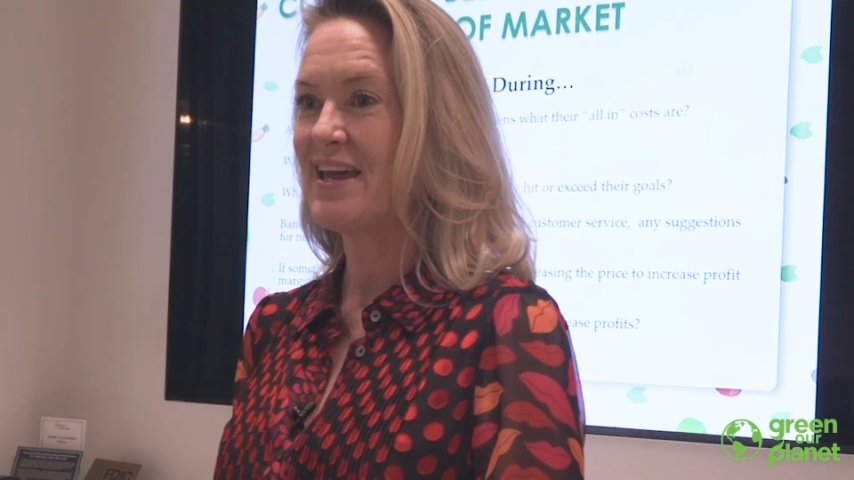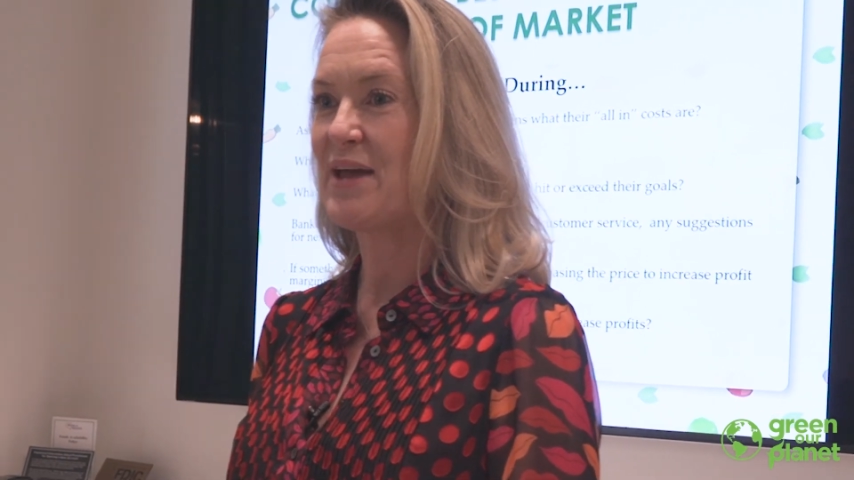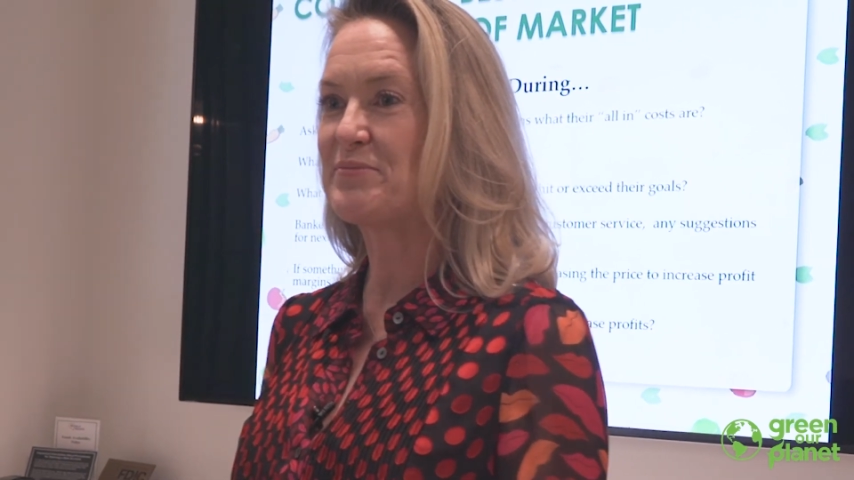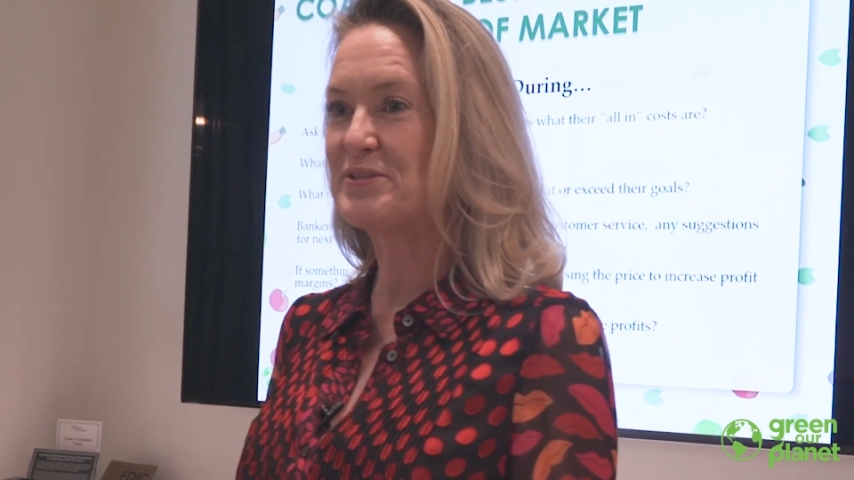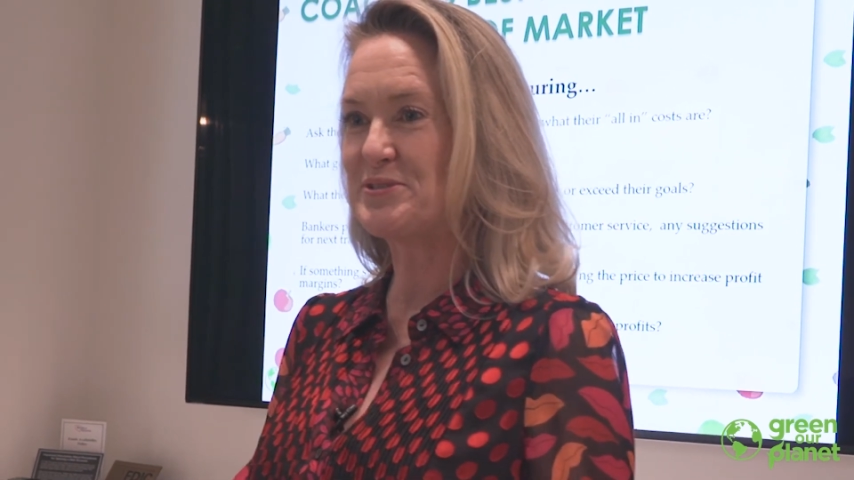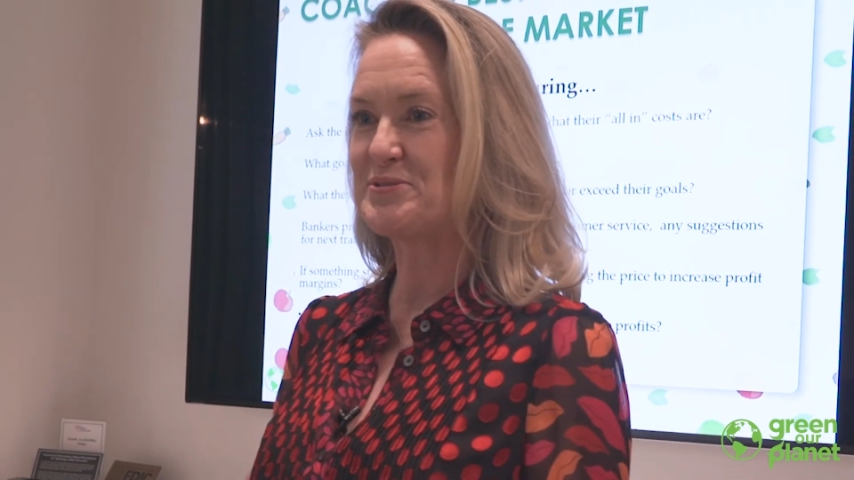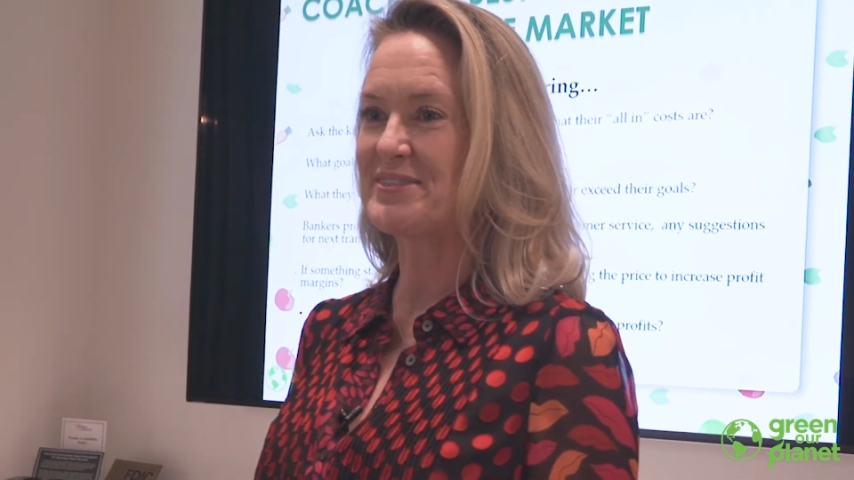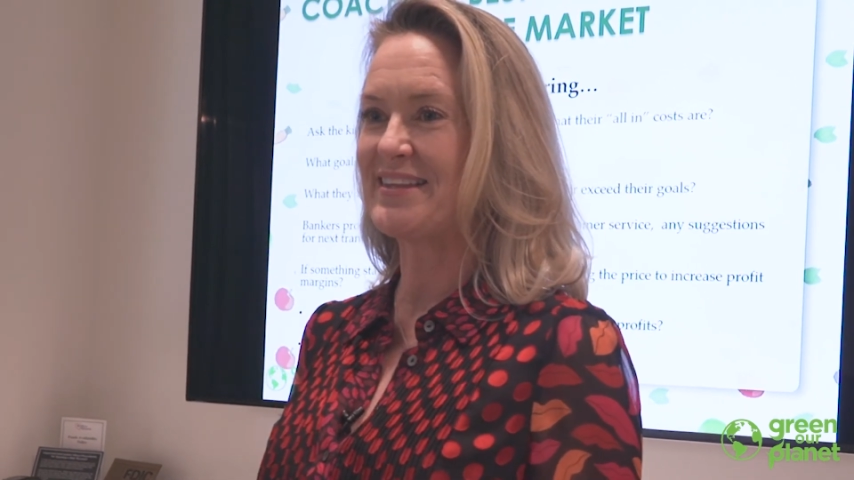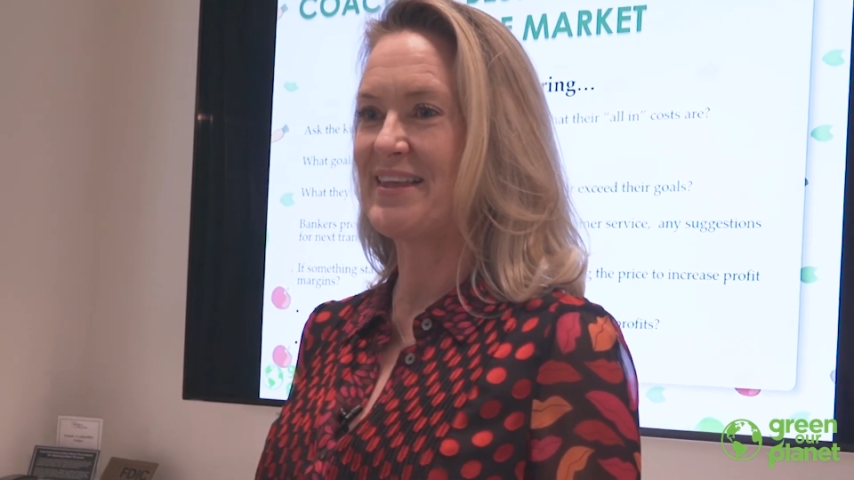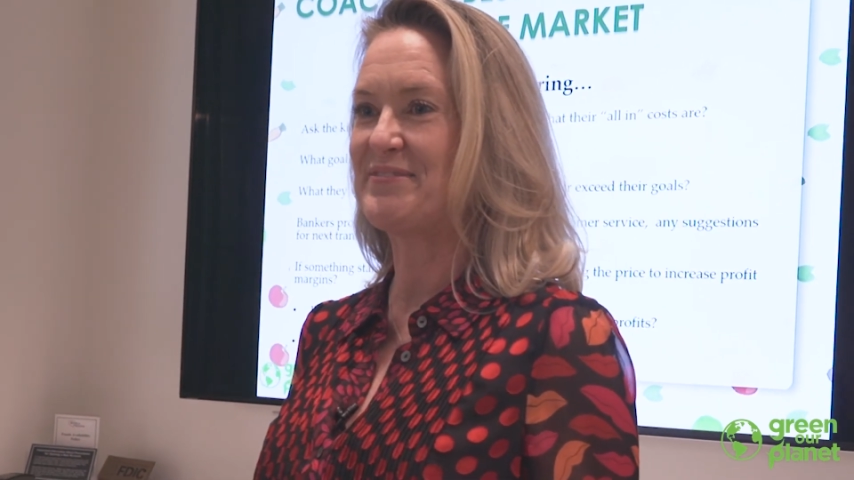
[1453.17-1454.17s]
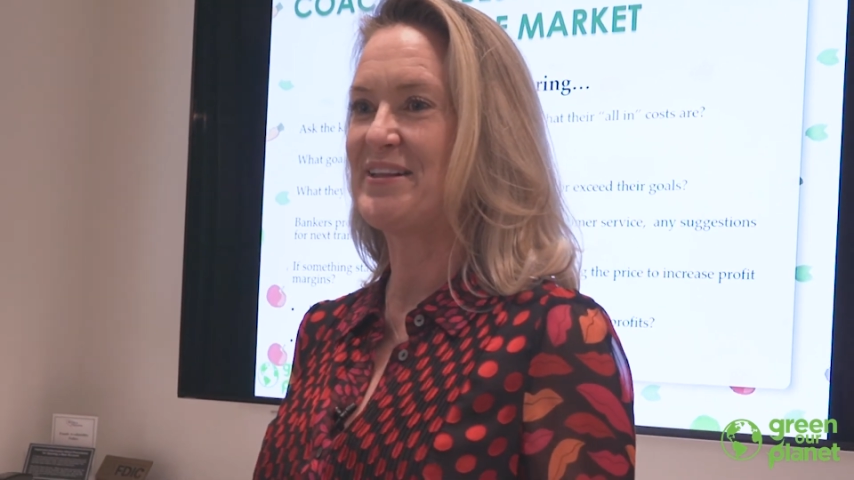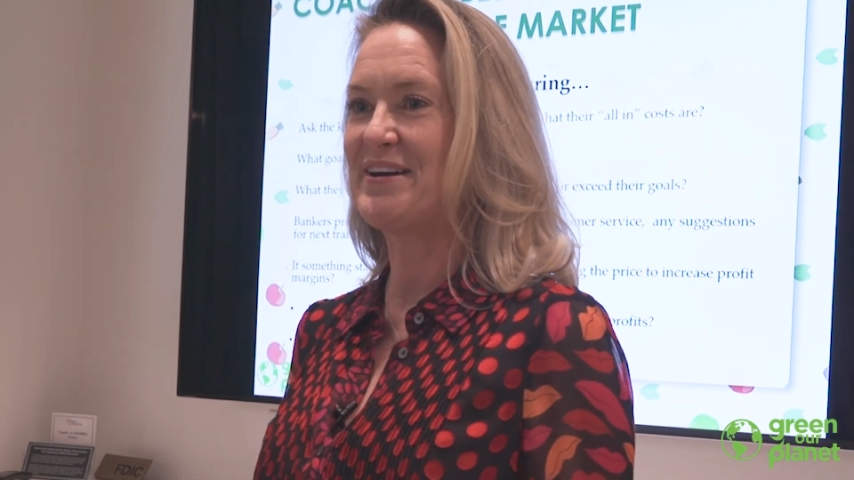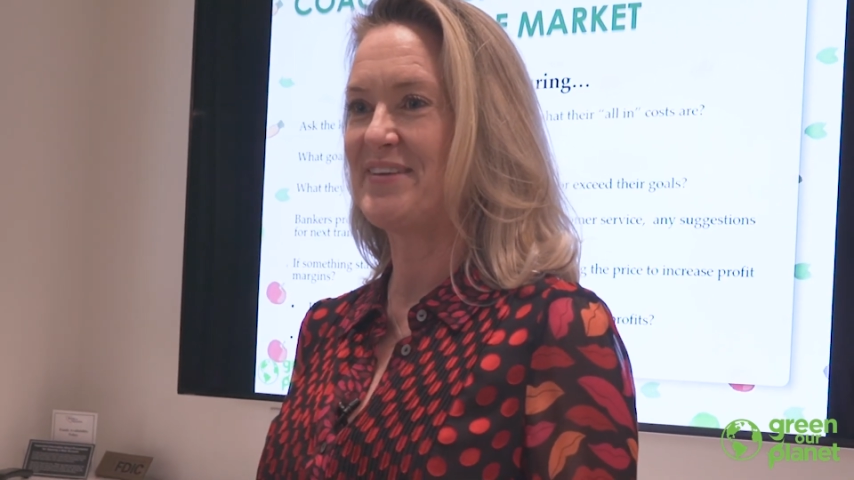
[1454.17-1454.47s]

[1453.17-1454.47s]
and reduce the level of